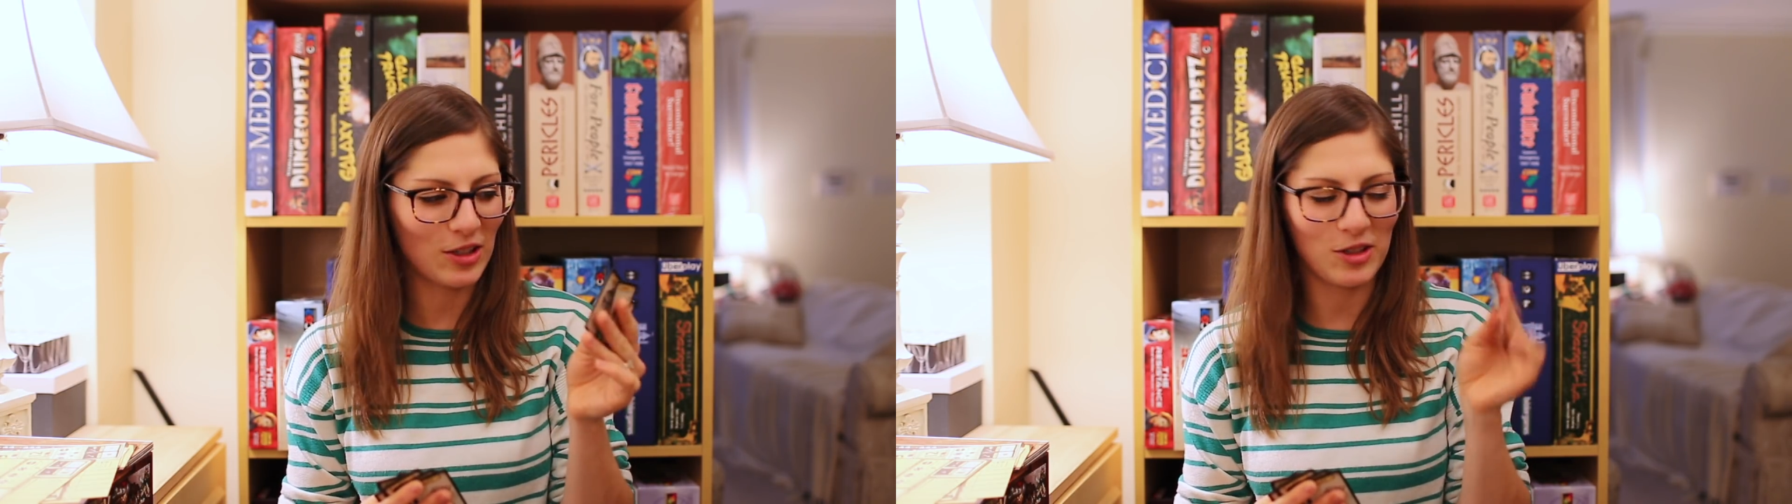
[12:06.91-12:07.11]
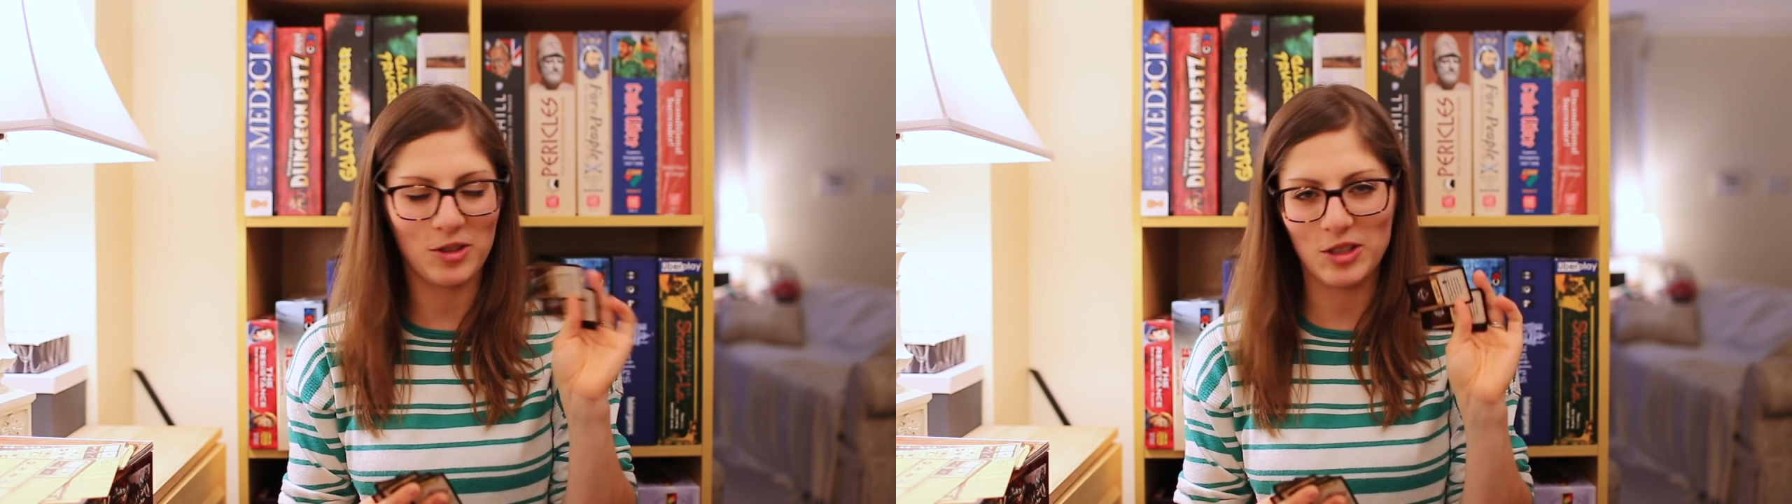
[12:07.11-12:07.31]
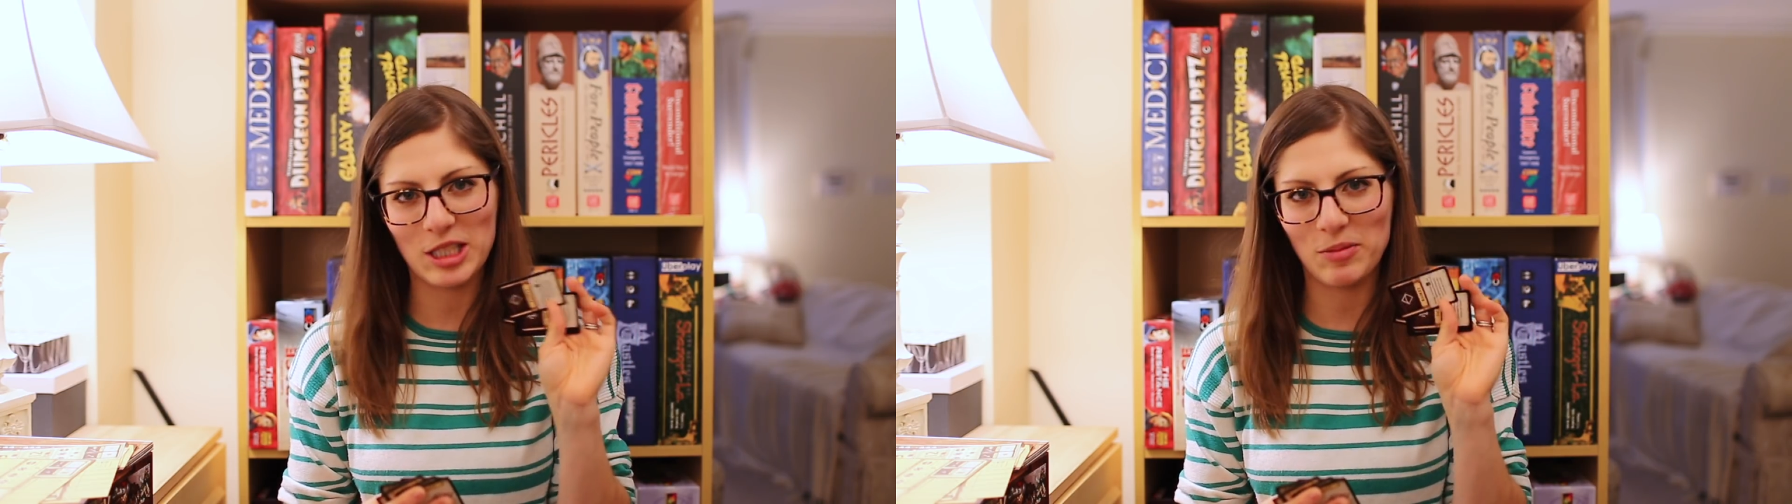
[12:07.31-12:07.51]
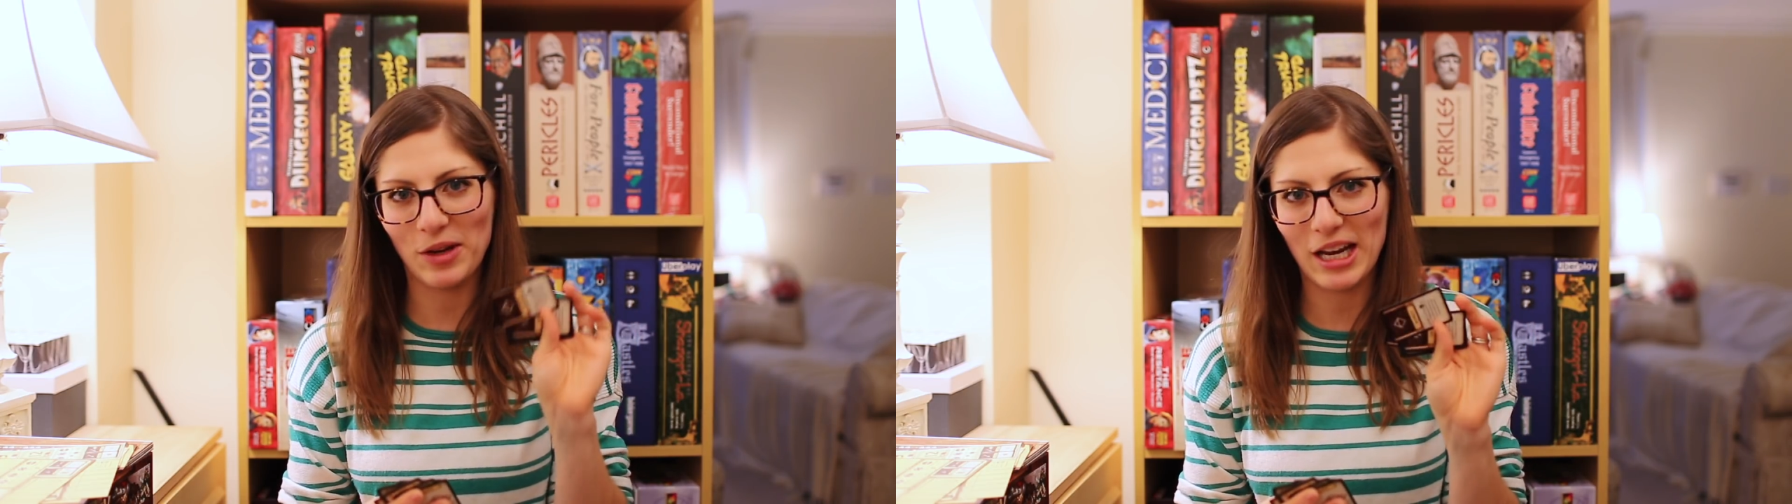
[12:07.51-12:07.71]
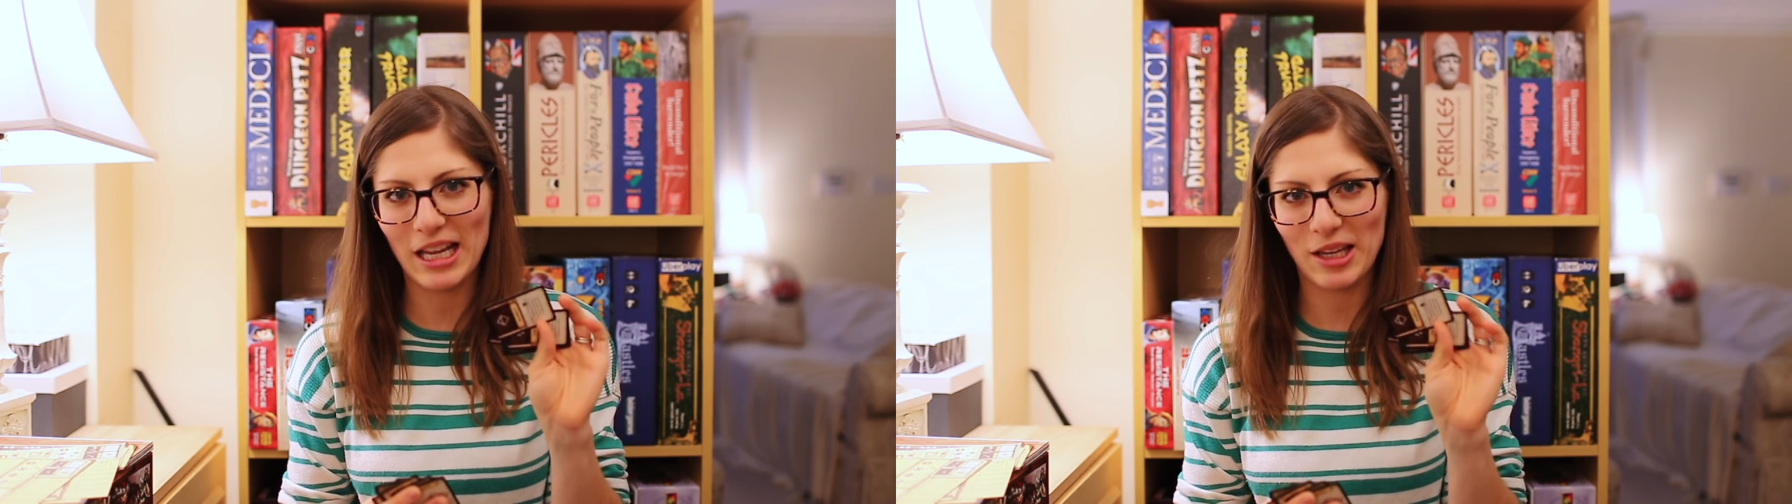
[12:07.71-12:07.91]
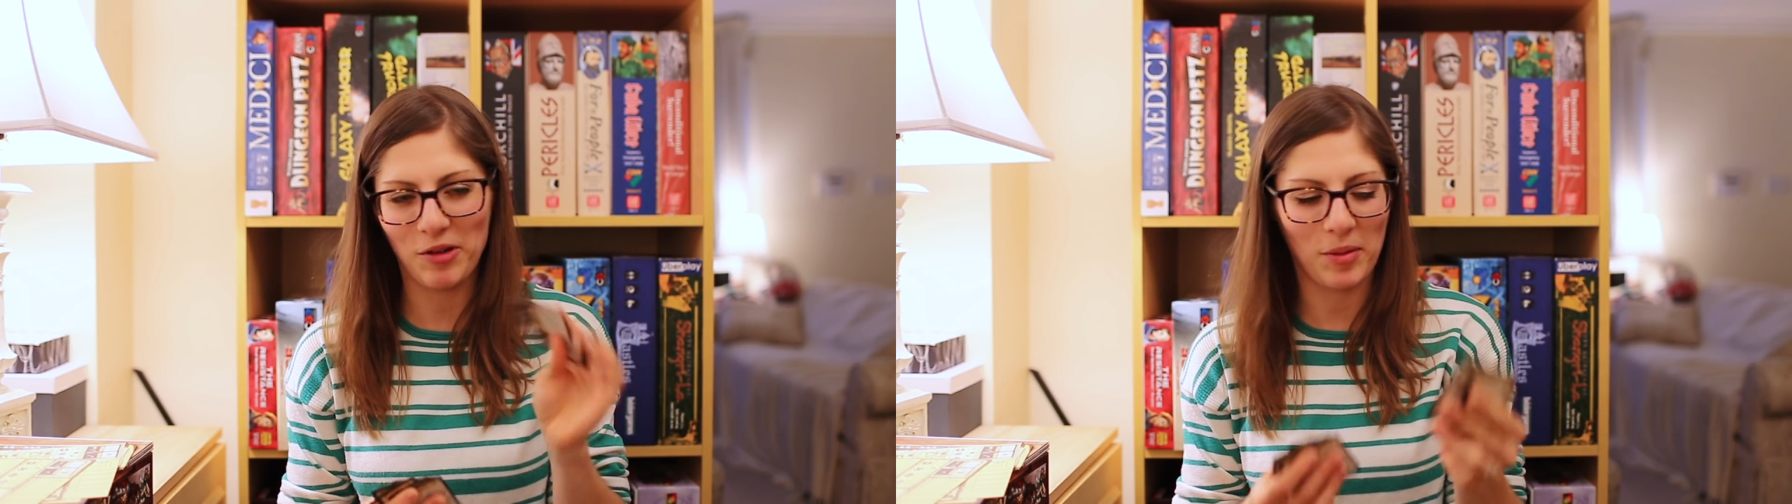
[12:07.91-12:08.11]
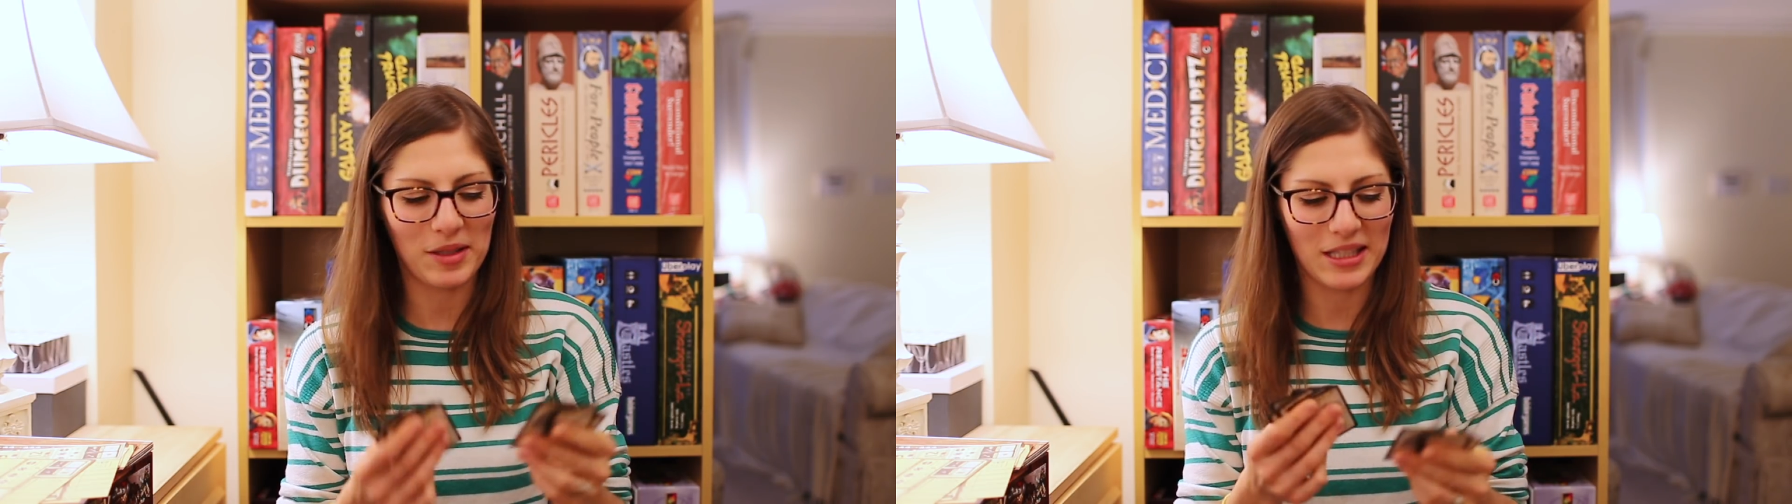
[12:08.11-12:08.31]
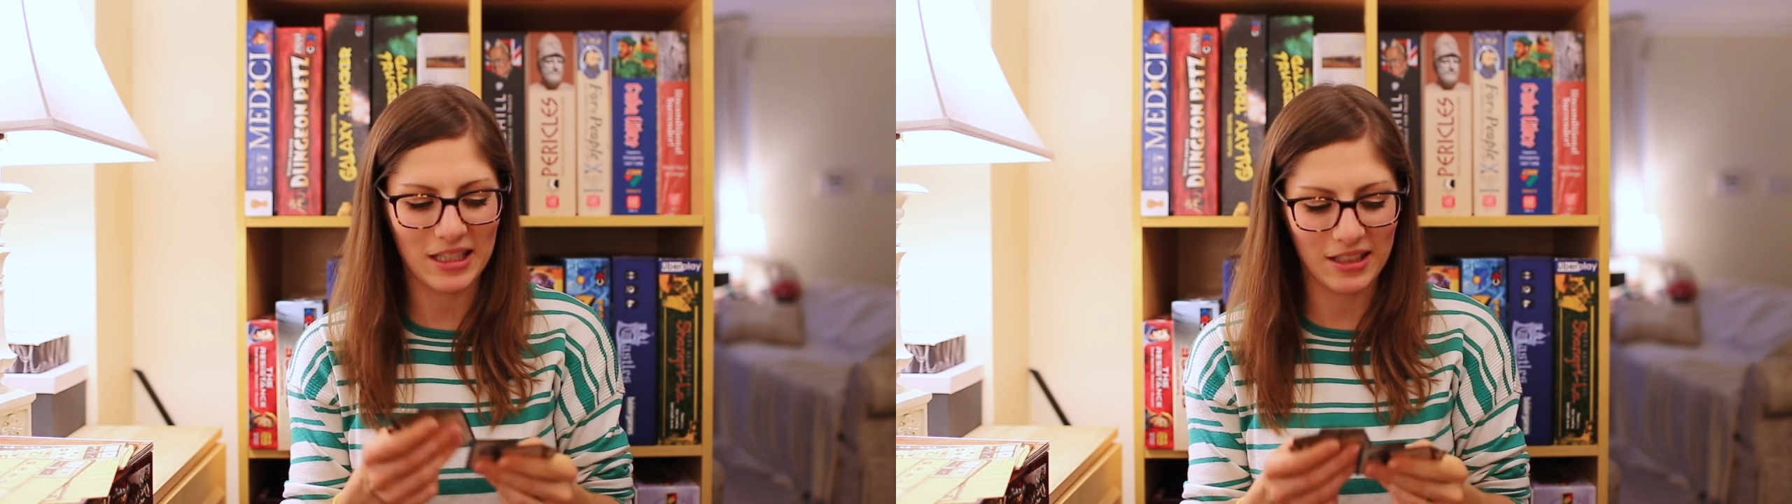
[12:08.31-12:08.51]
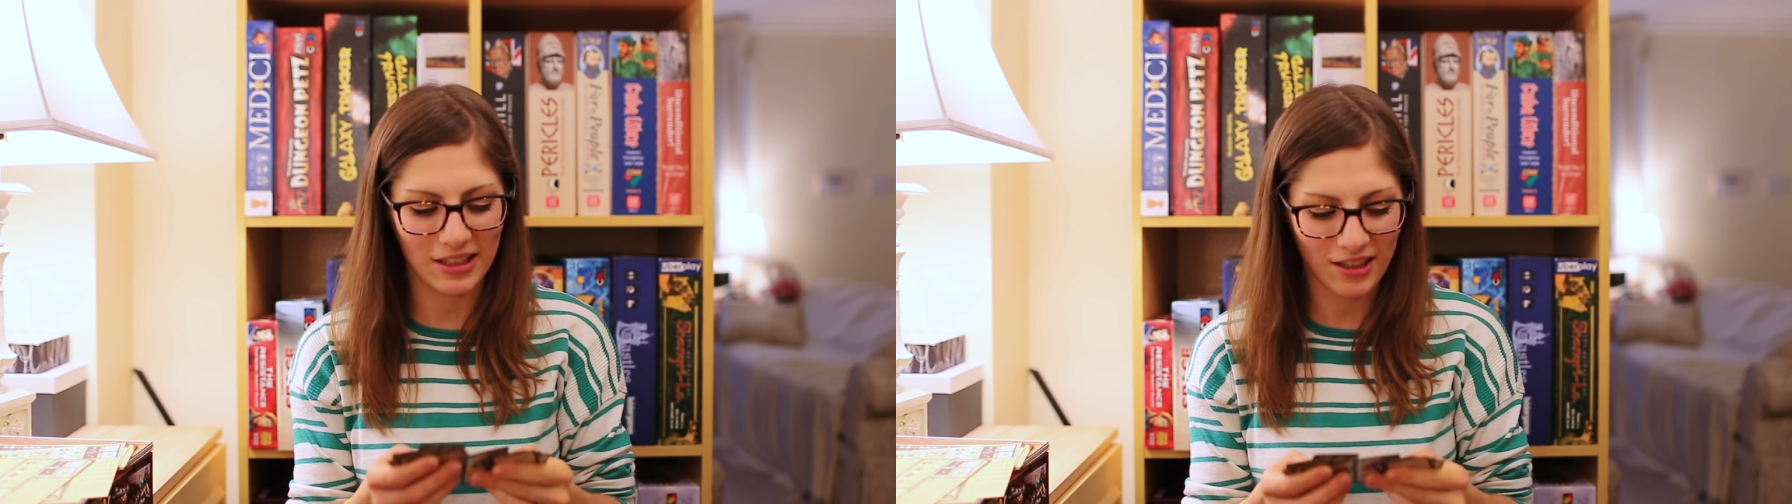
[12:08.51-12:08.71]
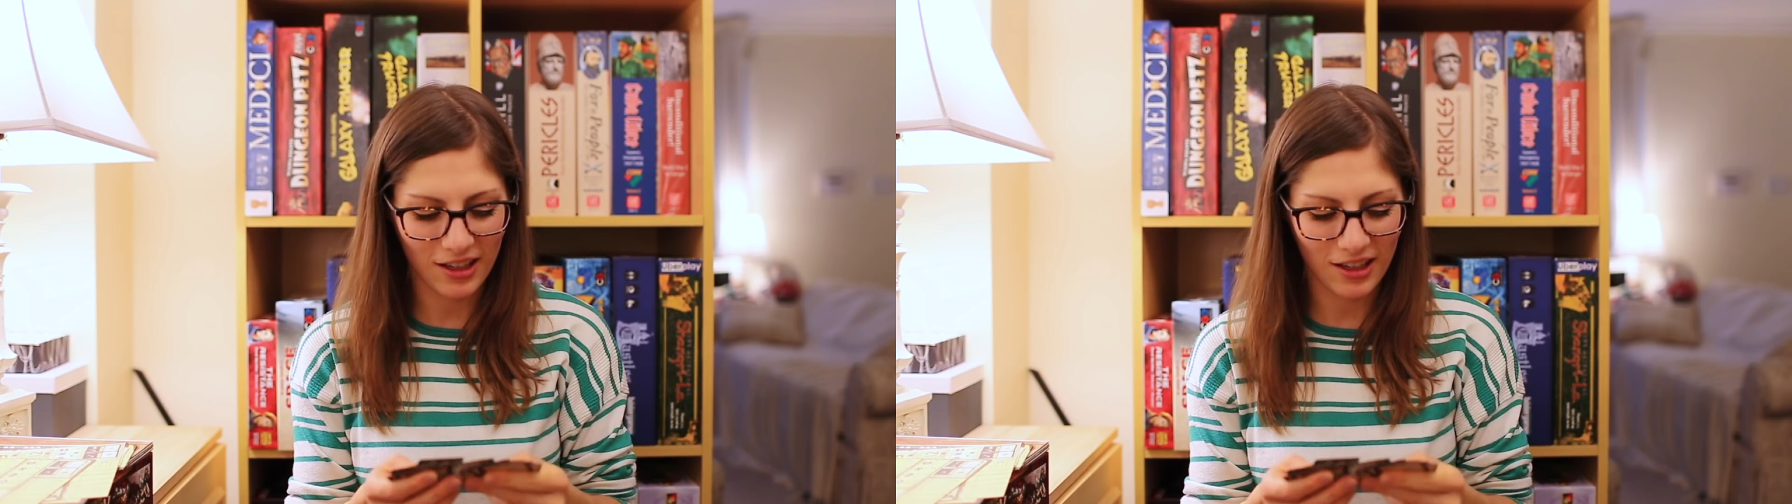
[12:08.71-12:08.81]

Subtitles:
you can do just about anything Robinson